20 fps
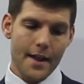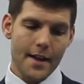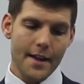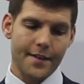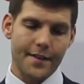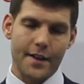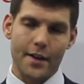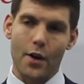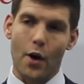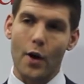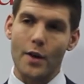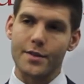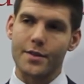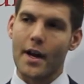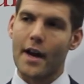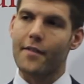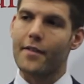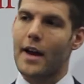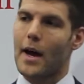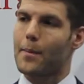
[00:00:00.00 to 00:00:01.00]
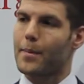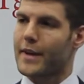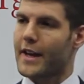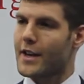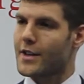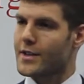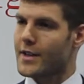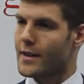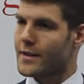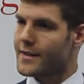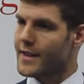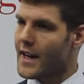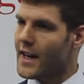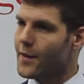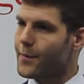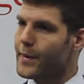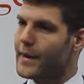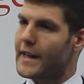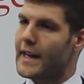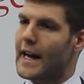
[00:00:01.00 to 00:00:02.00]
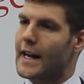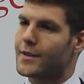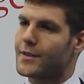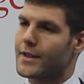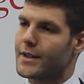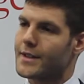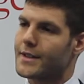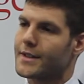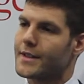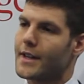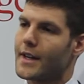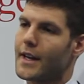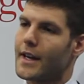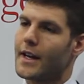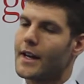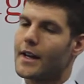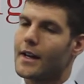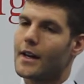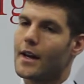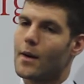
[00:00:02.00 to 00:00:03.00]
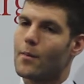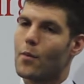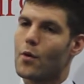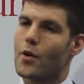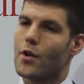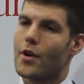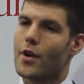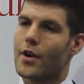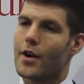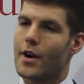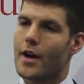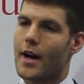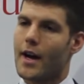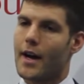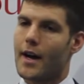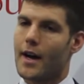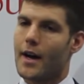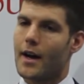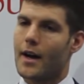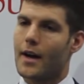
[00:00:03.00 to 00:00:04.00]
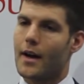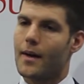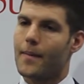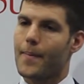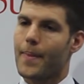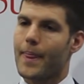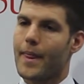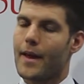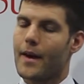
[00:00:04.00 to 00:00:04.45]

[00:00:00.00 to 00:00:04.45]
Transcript: This could also have an application outside of pediatrics in a more uh, uh,